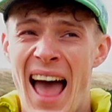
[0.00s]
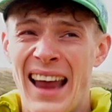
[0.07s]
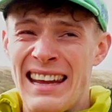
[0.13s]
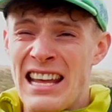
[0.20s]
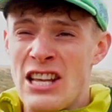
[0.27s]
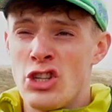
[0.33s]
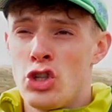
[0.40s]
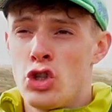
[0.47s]
and
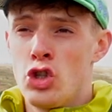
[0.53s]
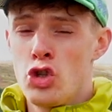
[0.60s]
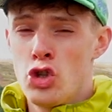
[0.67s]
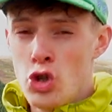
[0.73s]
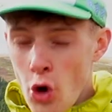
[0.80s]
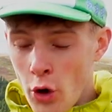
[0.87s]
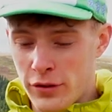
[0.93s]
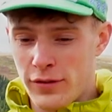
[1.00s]
it
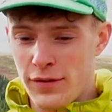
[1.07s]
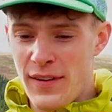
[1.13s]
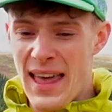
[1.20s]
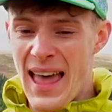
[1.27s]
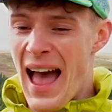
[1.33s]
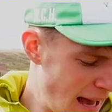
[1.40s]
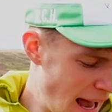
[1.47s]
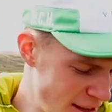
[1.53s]
just
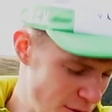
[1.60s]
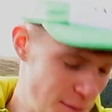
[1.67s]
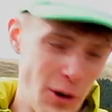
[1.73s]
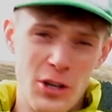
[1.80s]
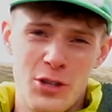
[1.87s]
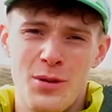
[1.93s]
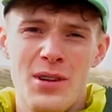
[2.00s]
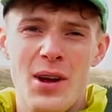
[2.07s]
fit. And to be
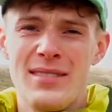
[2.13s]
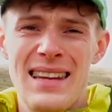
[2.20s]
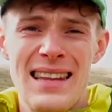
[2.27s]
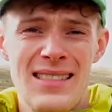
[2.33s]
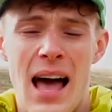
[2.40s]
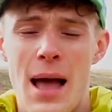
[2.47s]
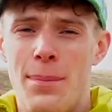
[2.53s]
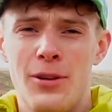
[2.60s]
honest with you, I
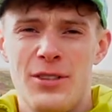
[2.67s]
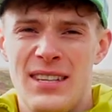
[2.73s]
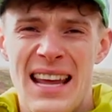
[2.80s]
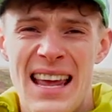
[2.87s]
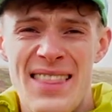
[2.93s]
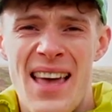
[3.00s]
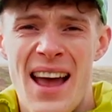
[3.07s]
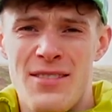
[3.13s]
didn't like putting
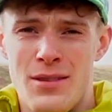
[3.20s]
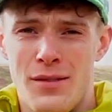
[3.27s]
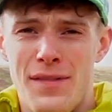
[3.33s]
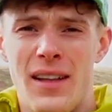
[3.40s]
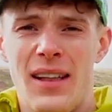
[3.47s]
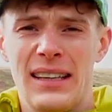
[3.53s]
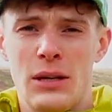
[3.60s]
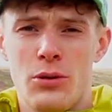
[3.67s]
it in there as it
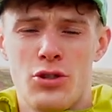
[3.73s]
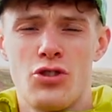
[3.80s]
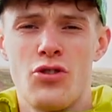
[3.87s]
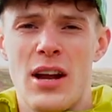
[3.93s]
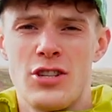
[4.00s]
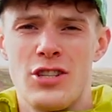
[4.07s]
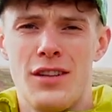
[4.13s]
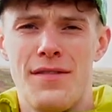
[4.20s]
felt like it was
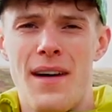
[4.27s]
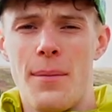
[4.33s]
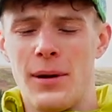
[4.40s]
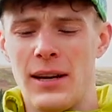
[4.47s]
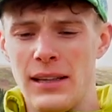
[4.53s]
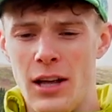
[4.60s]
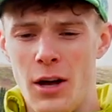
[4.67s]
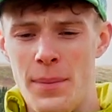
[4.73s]
stretching the
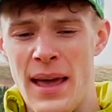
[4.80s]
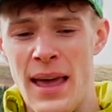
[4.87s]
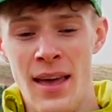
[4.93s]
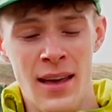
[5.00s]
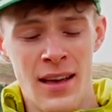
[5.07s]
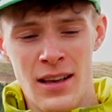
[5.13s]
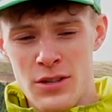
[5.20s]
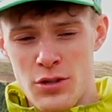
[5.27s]
fabric a little bit.
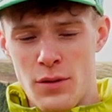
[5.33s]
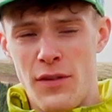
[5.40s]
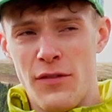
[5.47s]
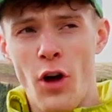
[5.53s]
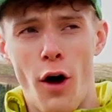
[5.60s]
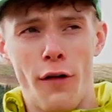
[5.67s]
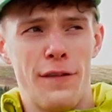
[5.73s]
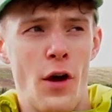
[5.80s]
So if
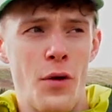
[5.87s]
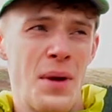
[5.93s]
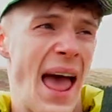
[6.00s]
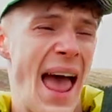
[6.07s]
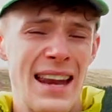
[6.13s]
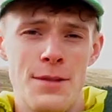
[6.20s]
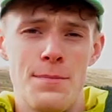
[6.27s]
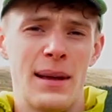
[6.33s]
you've got a phone
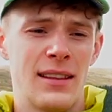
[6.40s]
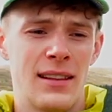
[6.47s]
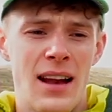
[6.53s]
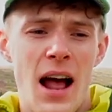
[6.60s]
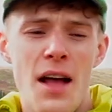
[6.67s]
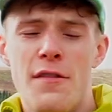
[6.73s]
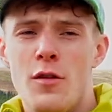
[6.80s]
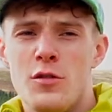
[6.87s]
any bigger than
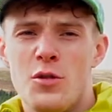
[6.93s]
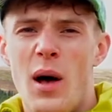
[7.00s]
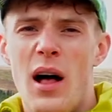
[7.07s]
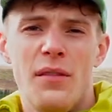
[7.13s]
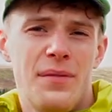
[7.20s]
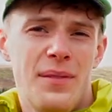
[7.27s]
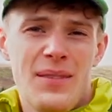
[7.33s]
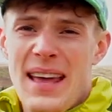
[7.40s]
an iPhone
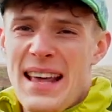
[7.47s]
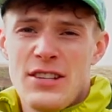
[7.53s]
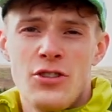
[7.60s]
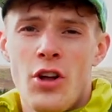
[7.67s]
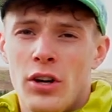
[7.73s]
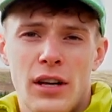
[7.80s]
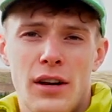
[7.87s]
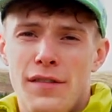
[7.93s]
12, it's
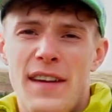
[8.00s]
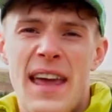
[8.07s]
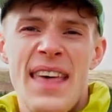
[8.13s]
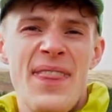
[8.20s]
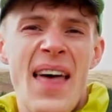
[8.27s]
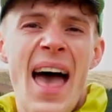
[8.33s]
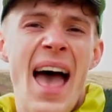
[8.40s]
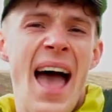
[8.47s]
not going to fit
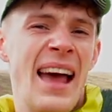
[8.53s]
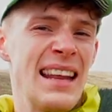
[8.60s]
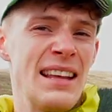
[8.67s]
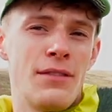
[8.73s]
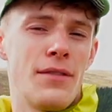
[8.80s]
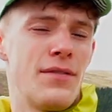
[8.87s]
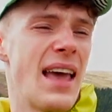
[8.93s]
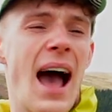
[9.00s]
in there. And
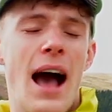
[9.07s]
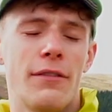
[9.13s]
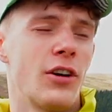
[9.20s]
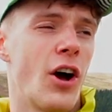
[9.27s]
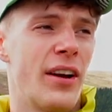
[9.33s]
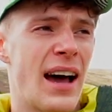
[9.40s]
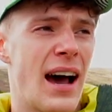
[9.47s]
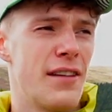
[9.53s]
even if you have
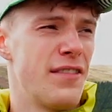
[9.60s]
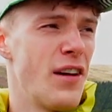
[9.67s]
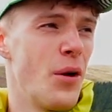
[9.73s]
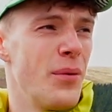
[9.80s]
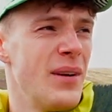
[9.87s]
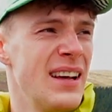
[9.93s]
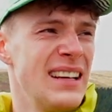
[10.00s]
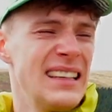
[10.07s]
got an iPhone,